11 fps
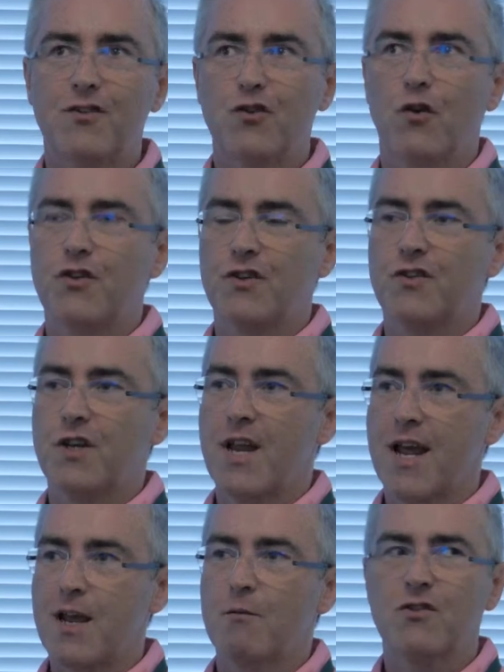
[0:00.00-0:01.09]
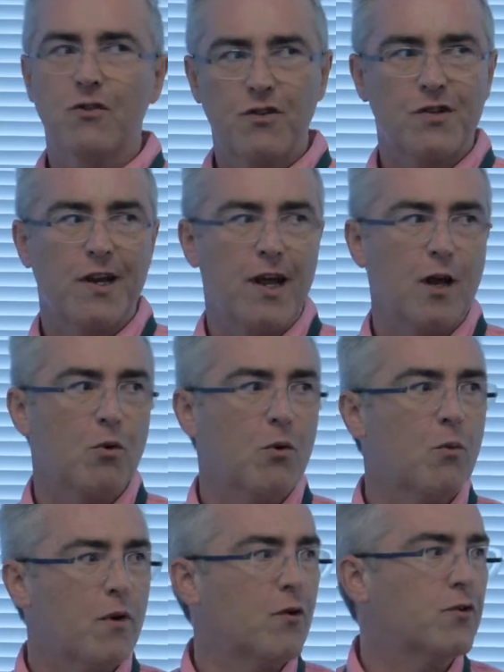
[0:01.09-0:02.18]
it's not just a name, it's not just a
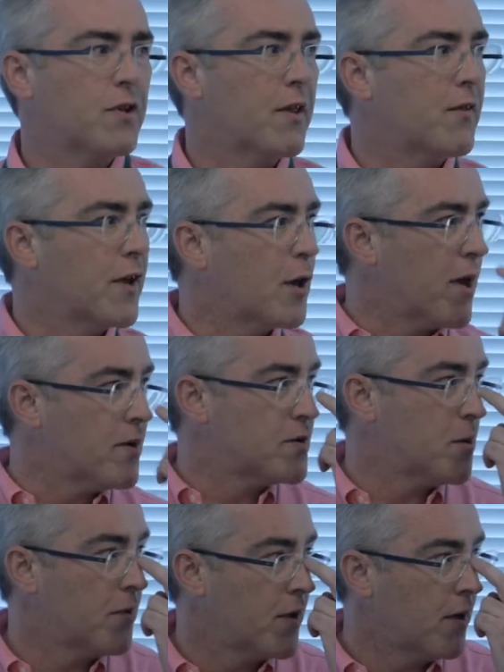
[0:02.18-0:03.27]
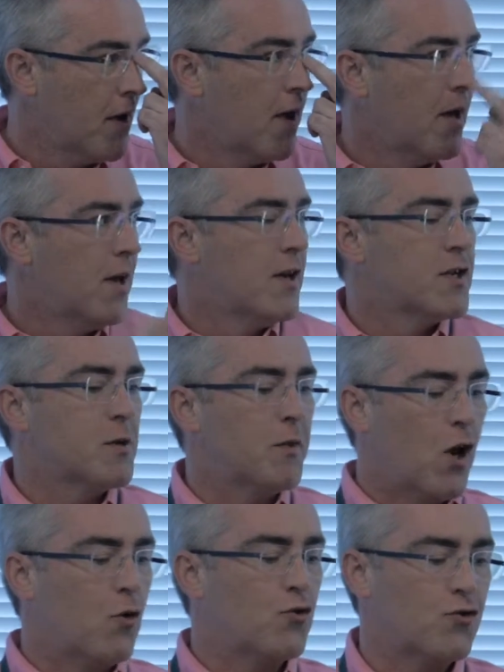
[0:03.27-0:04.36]
label. We've got to then think about some of
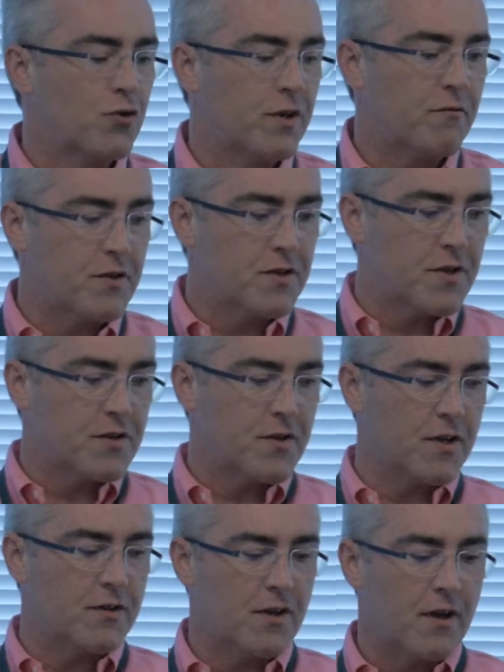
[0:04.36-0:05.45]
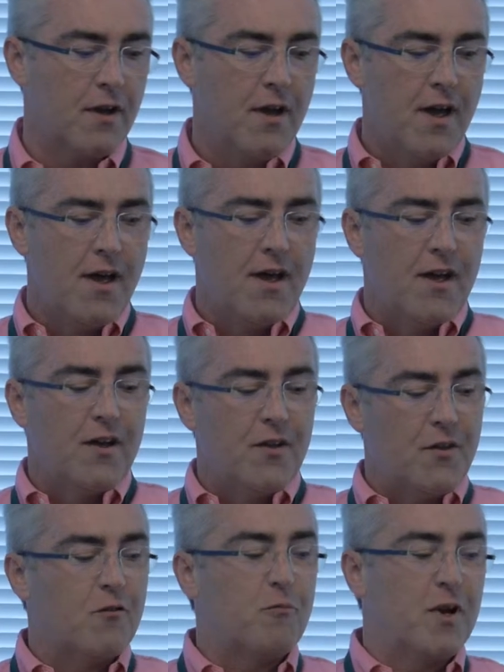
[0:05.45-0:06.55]
the cultural differences that
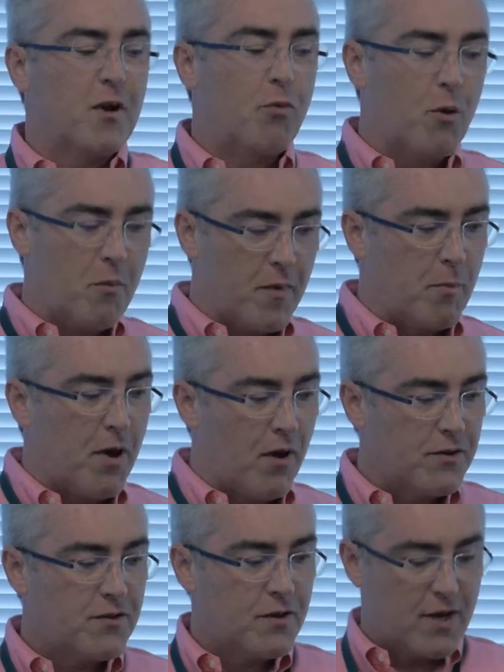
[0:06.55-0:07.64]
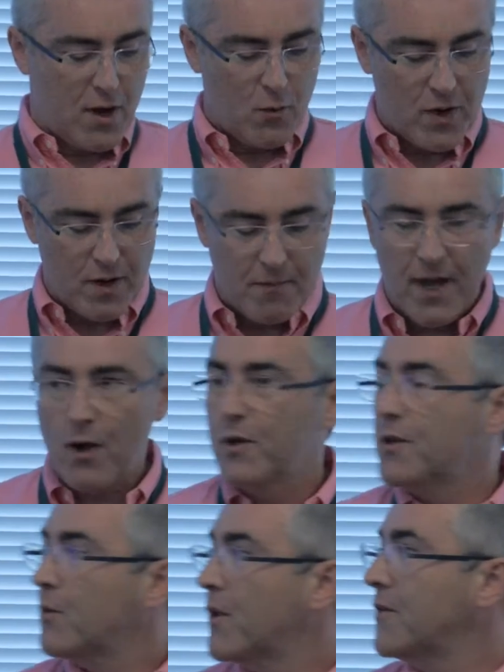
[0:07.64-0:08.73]
have been a problem in the past, and how we
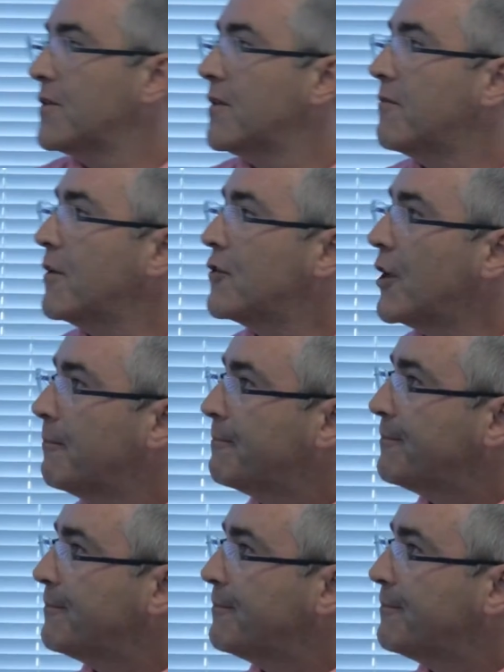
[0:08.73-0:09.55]
deal with those in the future.